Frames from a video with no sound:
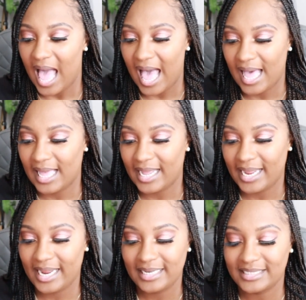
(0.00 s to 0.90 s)

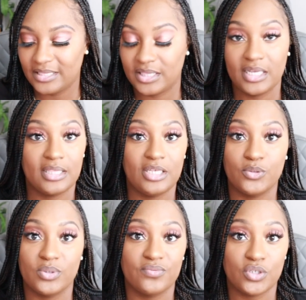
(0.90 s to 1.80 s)
I didn't think
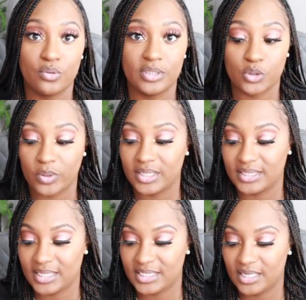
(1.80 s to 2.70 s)
these would have sold as quick as
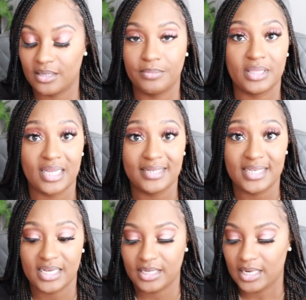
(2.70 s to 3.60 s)
they did, but they
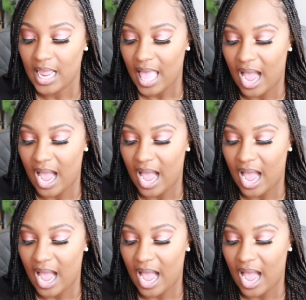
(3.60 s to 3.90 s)
did.